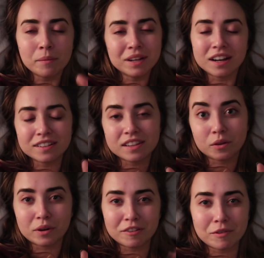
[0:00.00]
I mean not to say
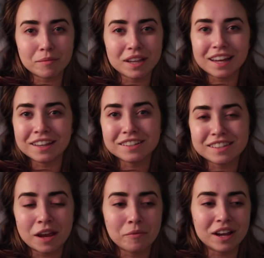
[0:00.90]
there wouldn't have been but like in the
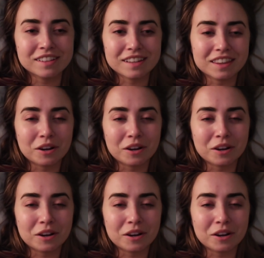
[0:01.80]
same ways like